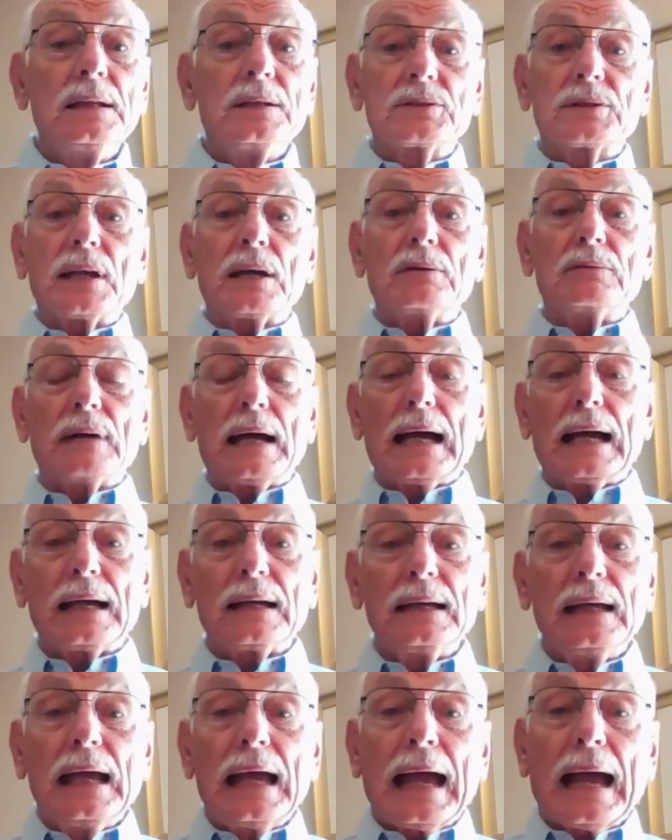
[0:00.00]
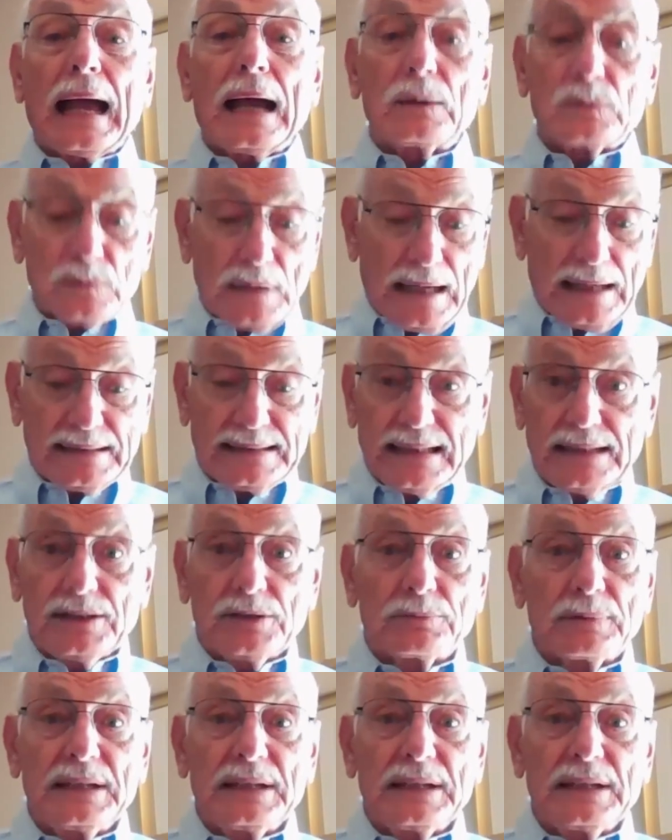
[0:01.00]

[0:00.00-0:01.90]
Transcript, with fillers: So I, I, I did the